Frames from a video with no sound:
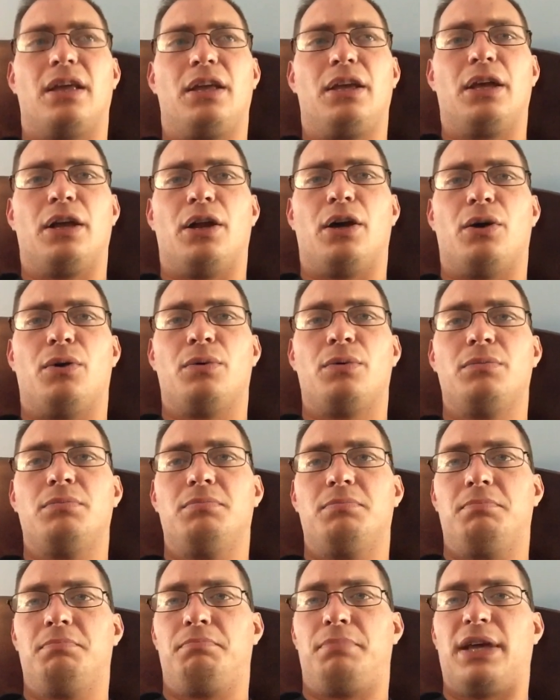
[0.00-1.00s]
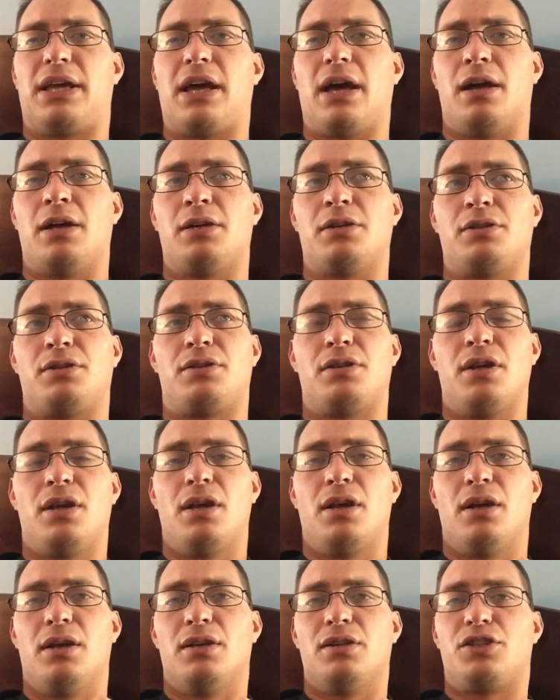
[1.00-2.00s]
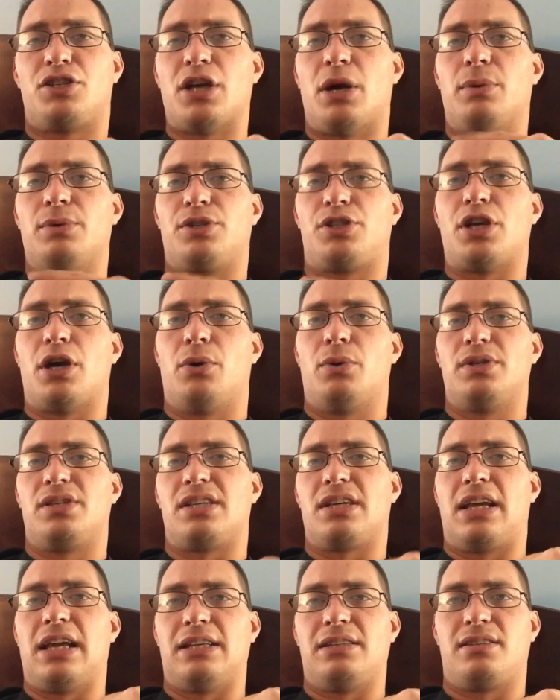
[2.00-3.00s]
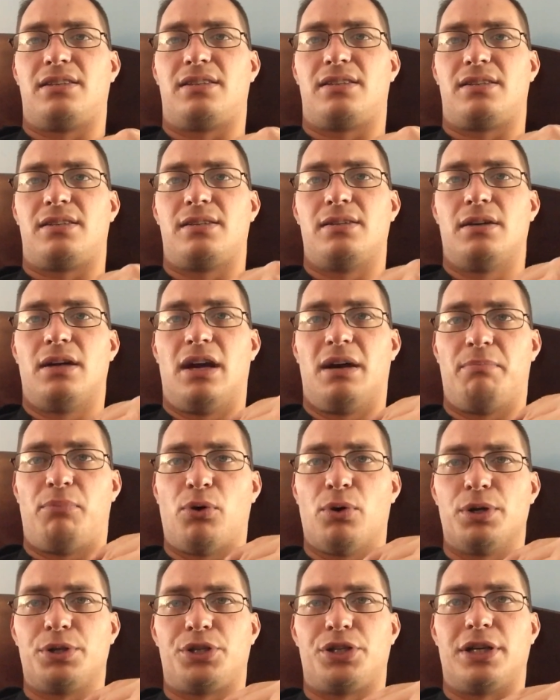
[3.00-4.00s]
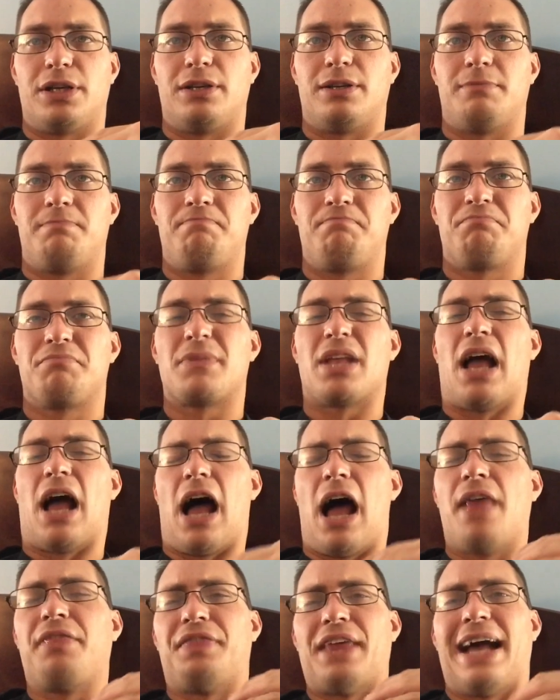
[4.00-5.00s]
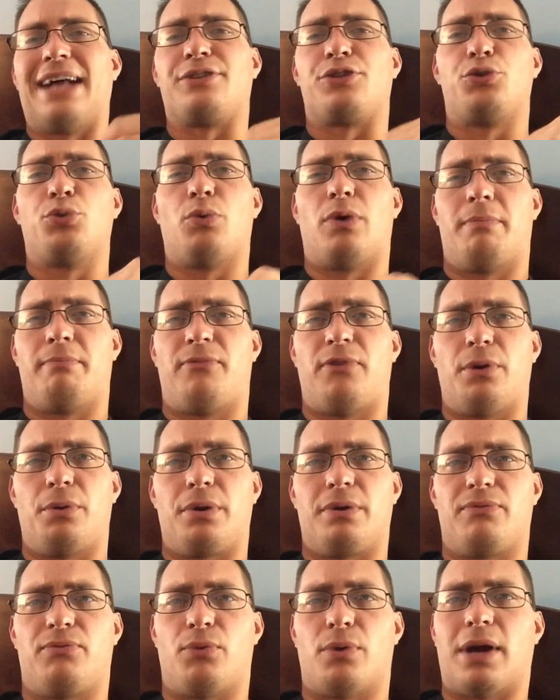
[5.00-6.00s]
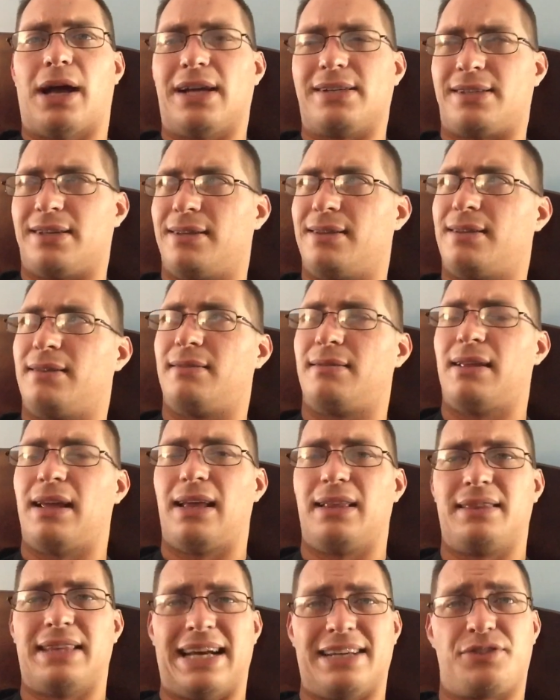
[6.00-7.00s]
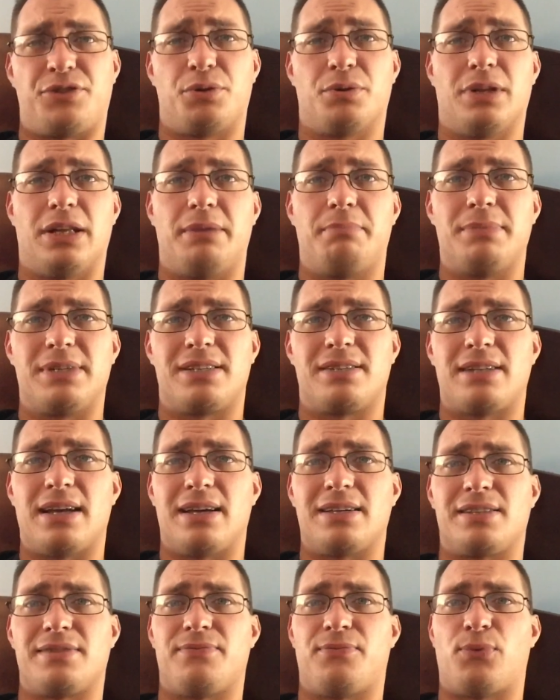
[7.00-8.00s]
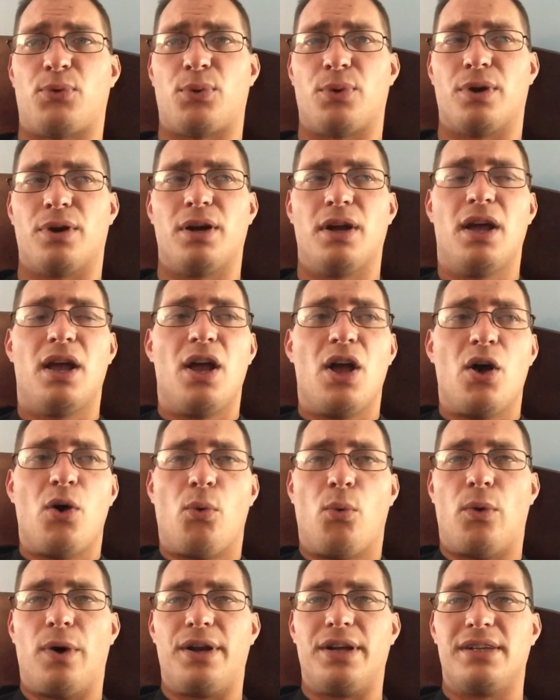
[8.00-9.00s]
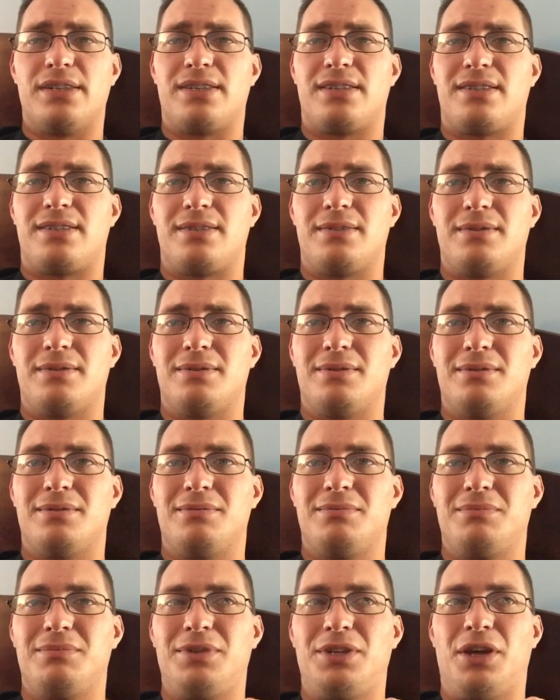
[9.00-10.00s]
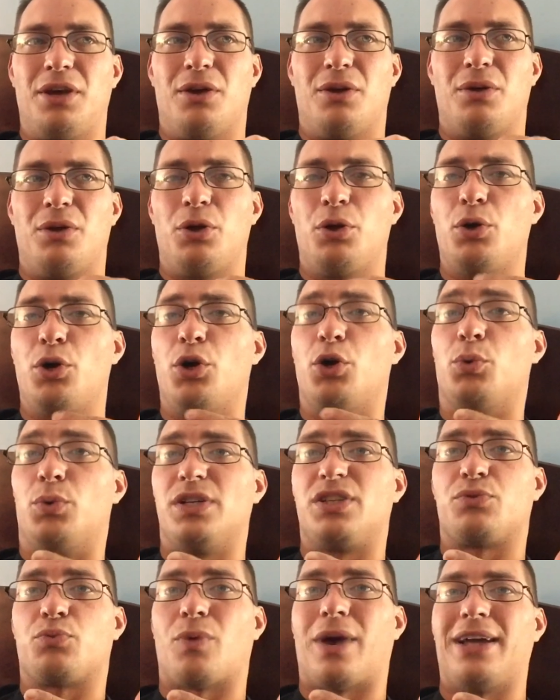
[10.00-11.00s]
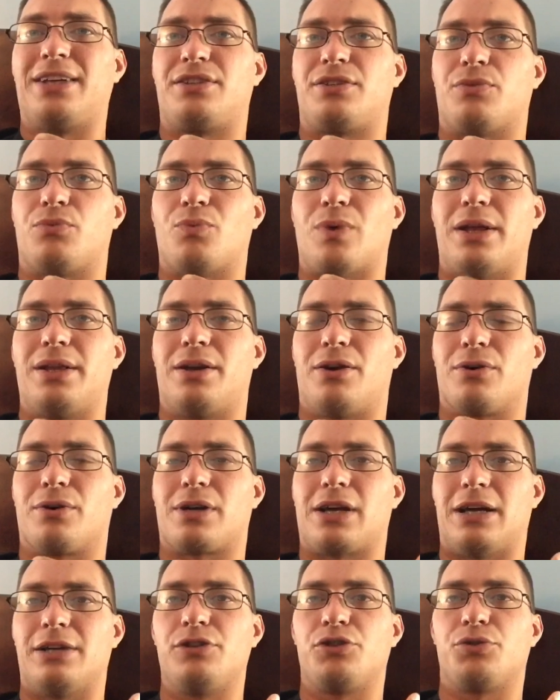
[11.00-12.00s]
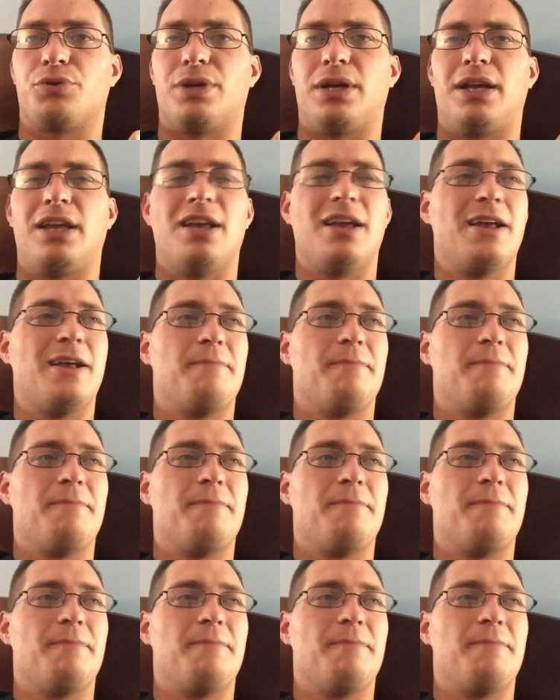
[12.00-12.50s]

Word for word: you know, because so-and-so is against abortion, that's who I'm voting for. I said, that's your litmus test for what is, you know, who is right to run our country?